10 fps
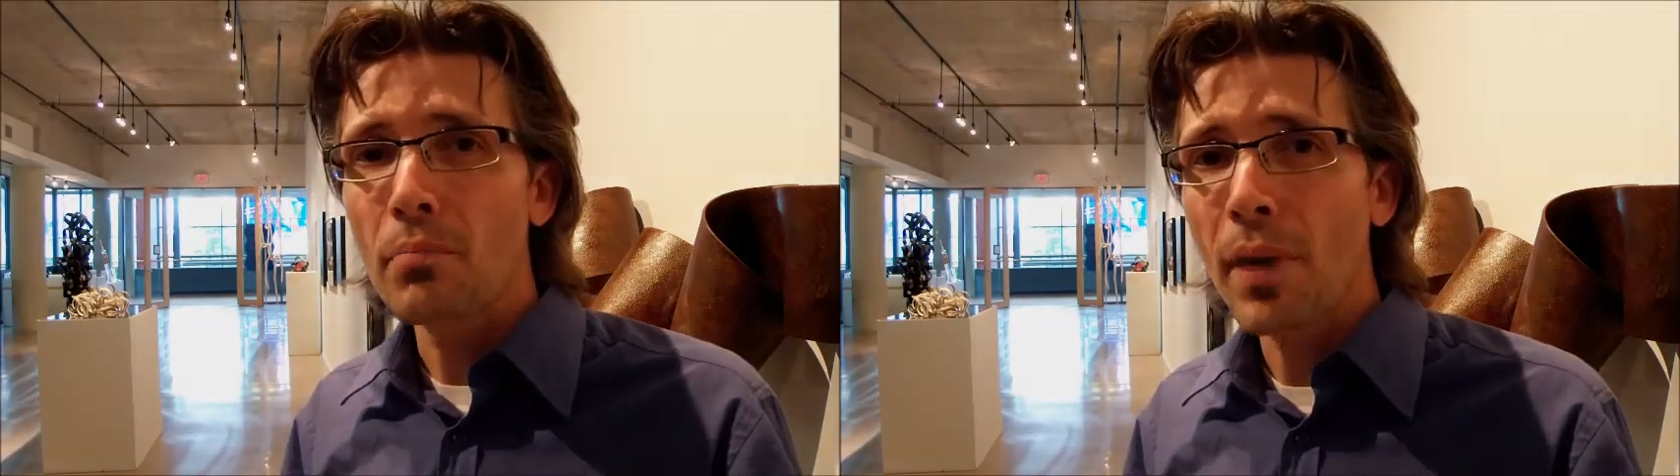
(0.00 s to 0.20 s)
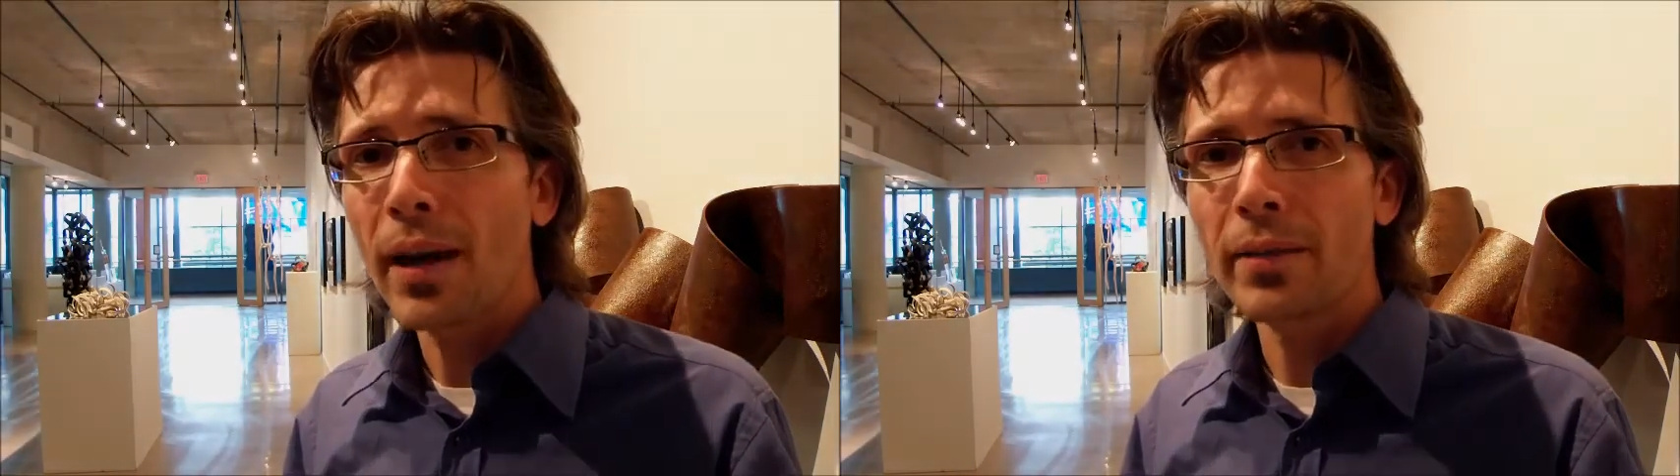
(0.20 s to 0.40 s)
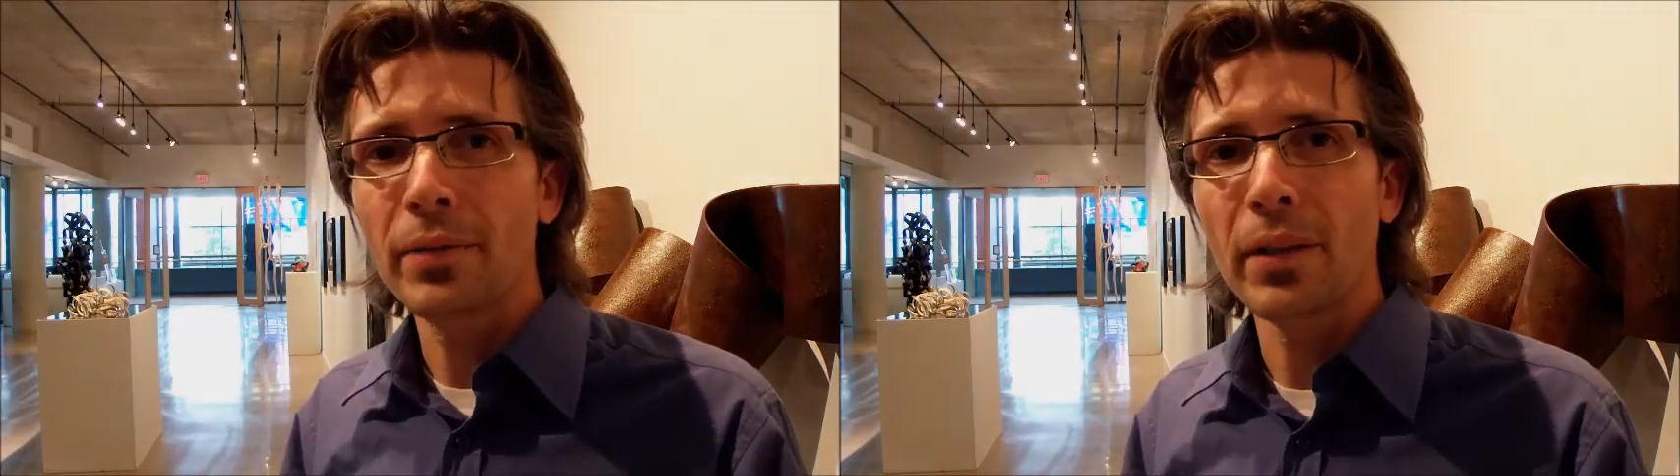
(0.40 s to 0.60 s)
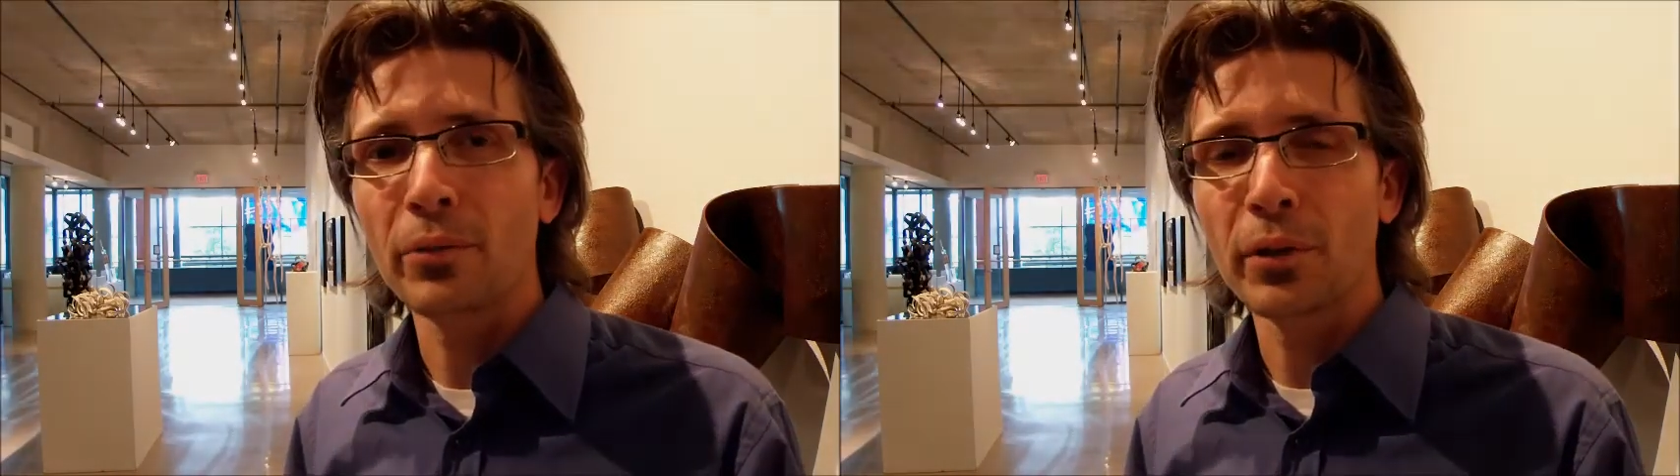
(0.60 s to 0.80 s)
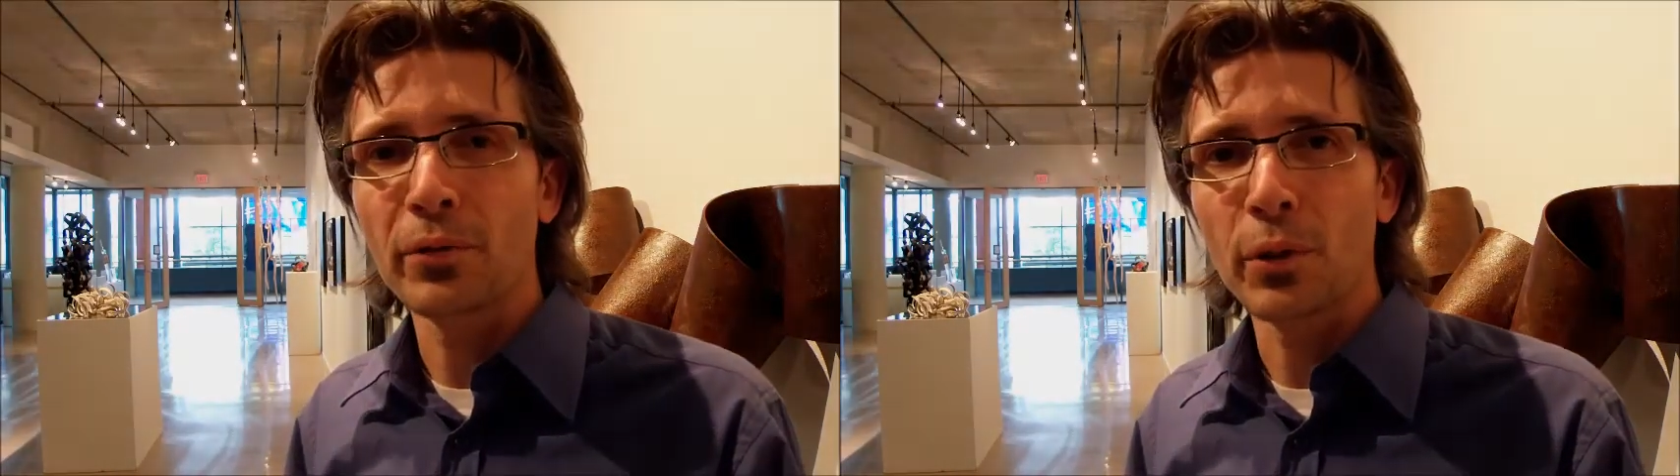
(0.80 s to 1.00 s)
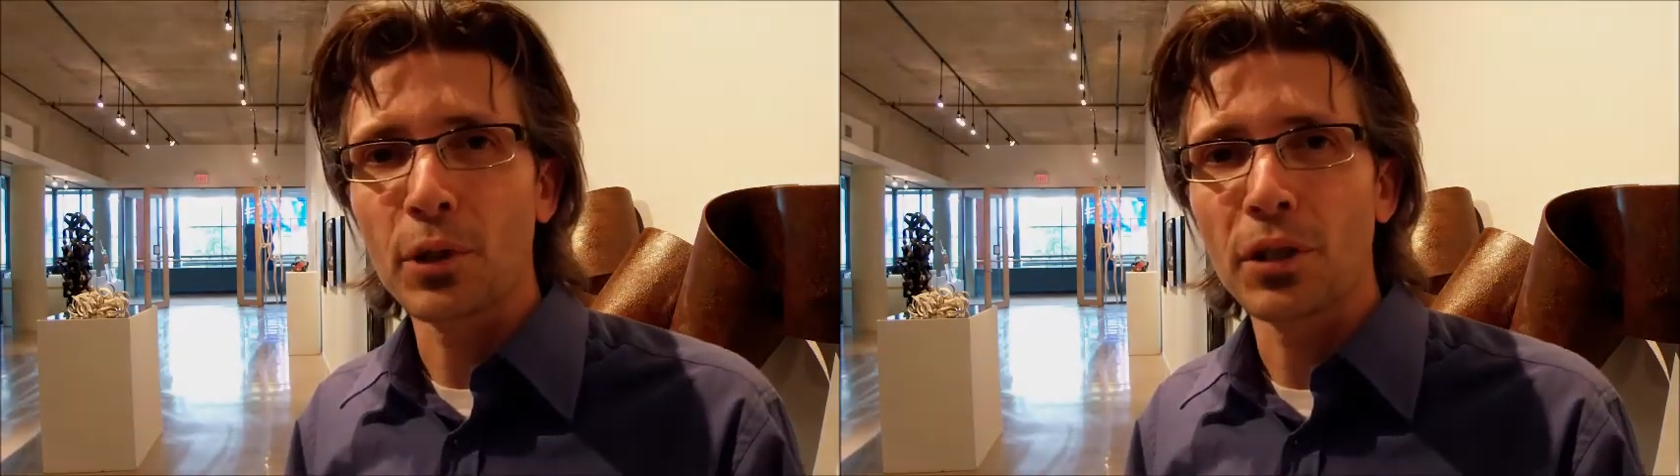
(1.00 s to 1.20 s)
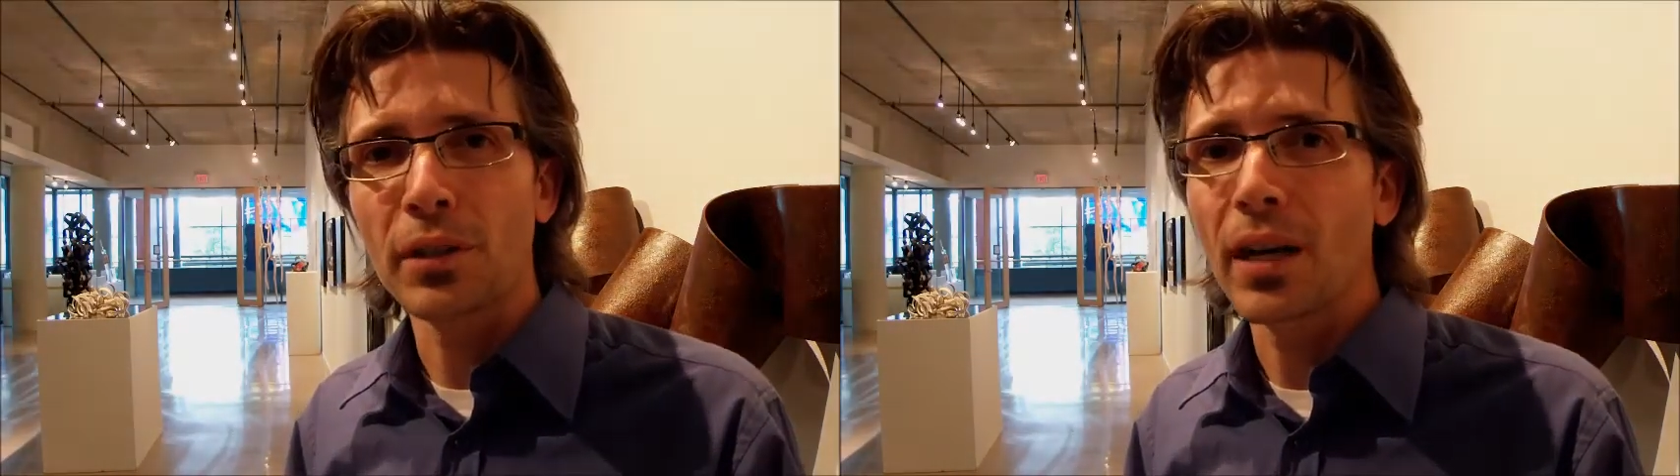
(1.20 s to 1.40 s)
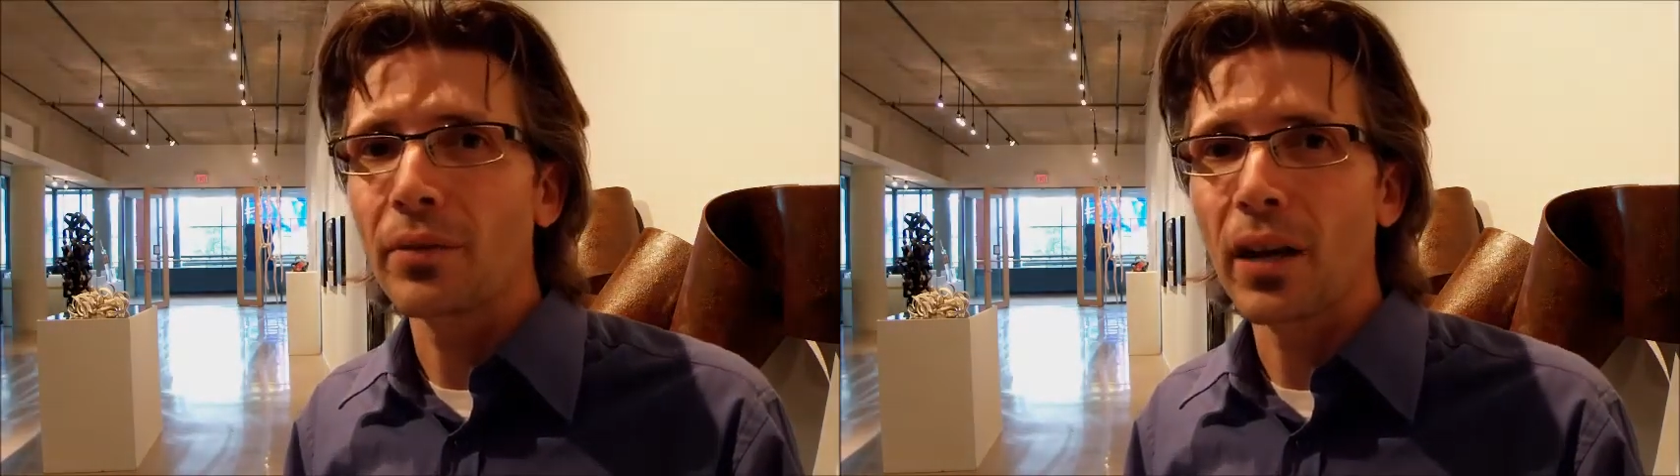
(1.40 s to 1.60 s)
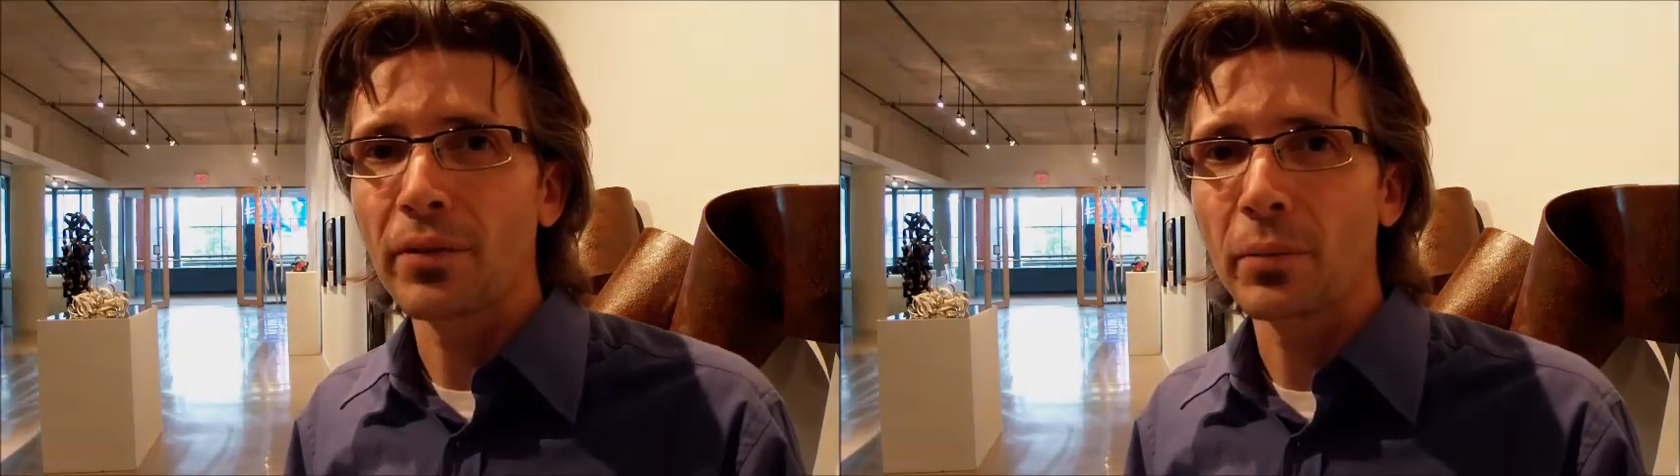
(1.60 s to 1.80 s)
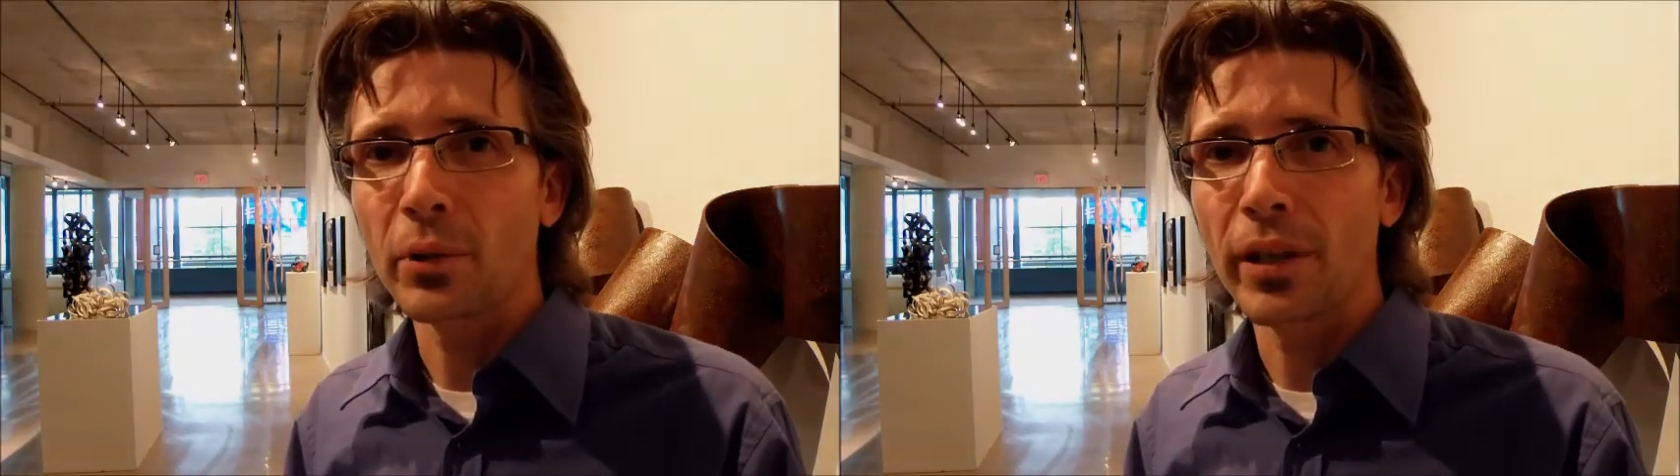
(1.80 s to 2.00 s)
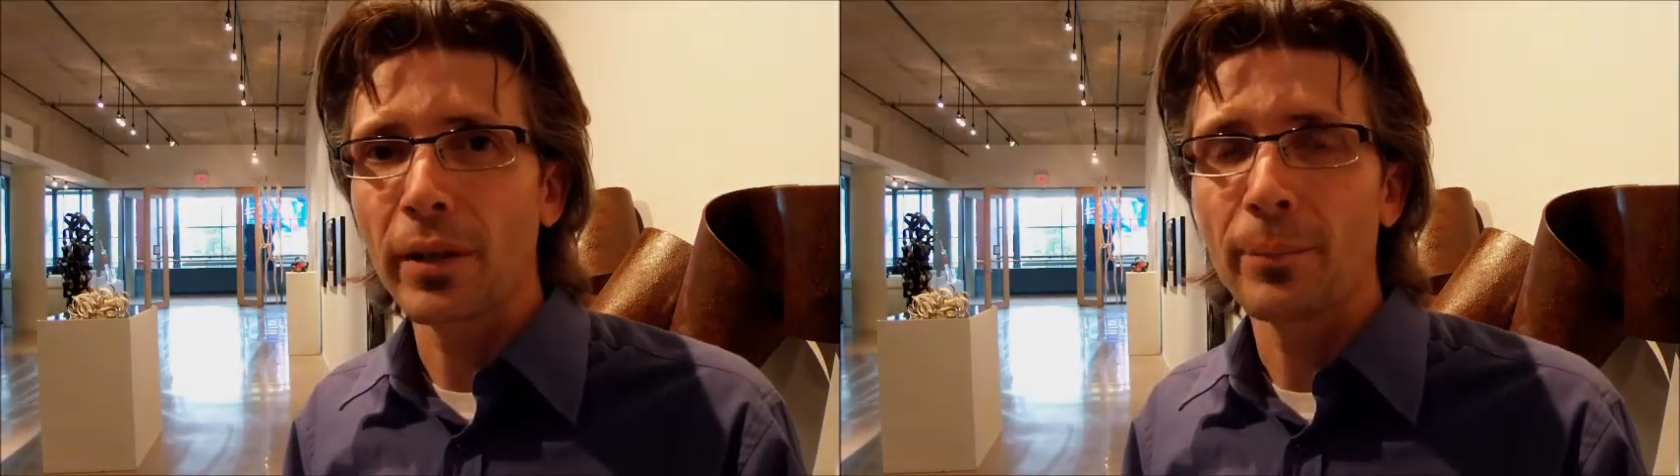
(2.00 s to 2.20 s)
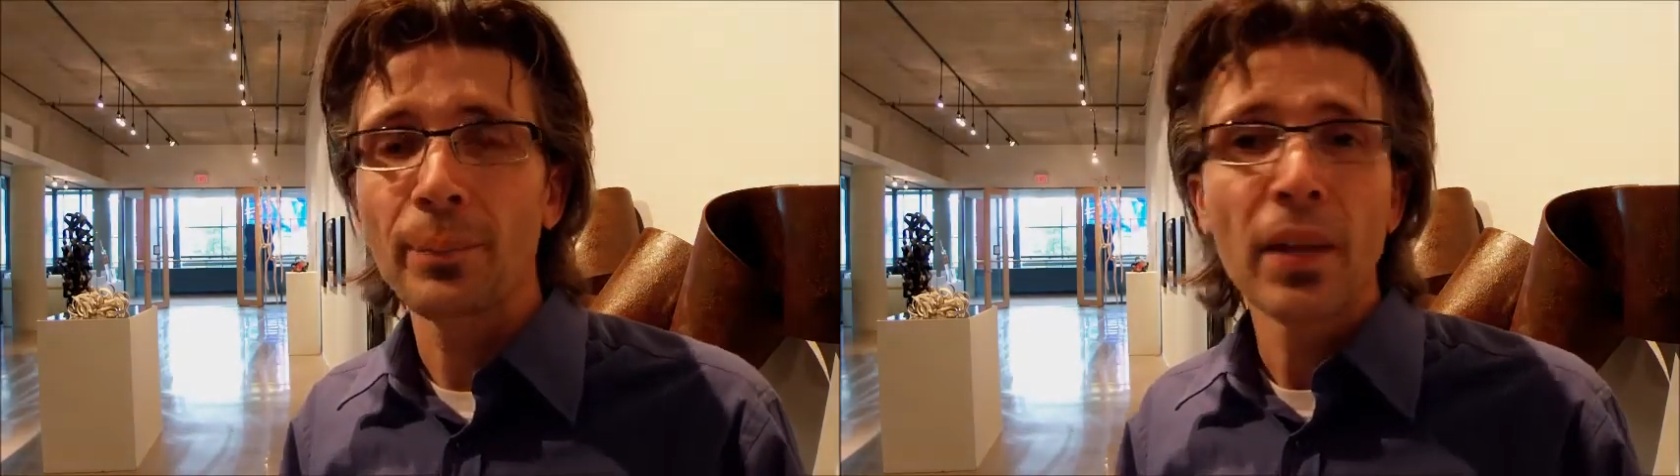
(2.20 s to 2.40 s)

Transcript: my favorite version of Ave Maria.